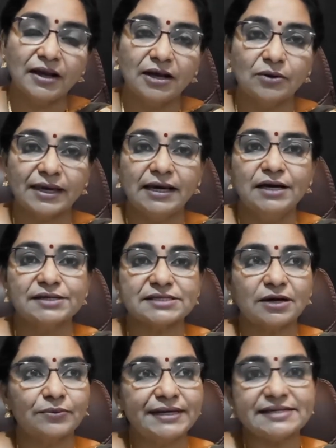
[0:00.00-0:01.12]
Okay, so
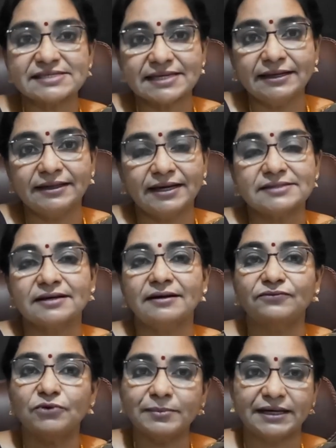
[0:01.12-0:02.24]
now it is said that a
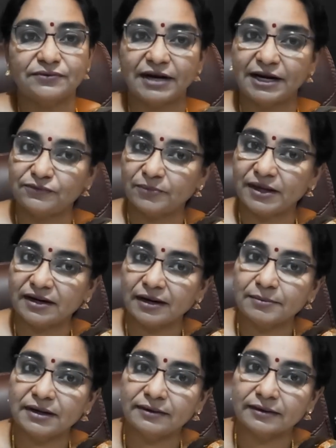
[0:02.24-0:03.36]
woman, right from the time
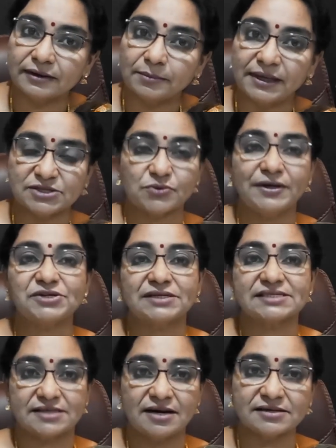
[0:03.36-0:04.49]
her menstruation
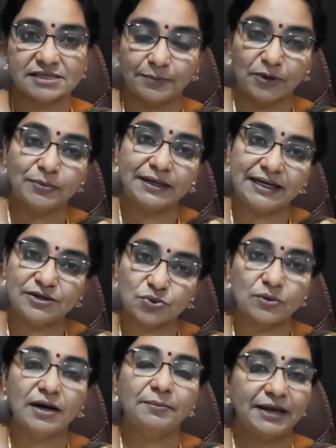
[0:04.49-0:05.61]
starts, her puberty
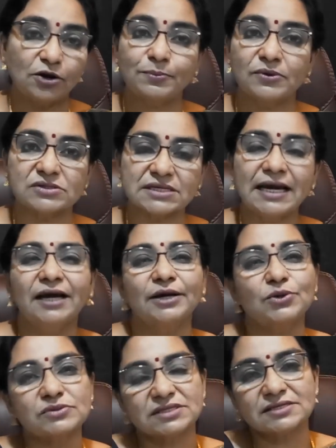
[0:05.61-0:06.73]
to her menopause,
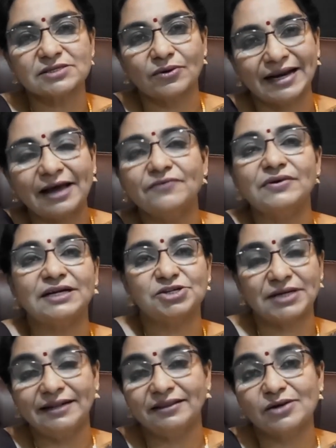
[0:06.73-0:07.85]
uses on an average
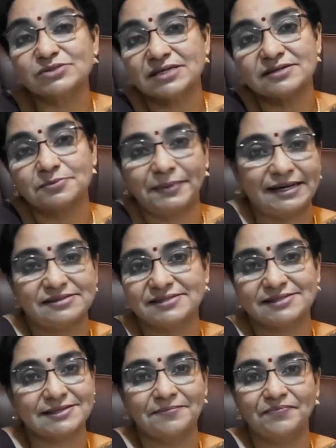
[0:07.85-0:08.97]
10,000
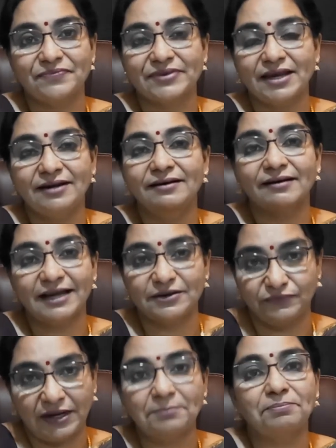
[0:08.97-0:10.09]
pads in her
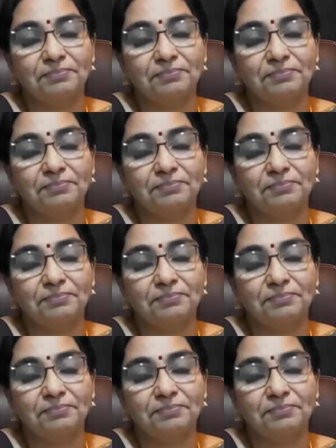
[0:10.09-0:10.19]
lifetime.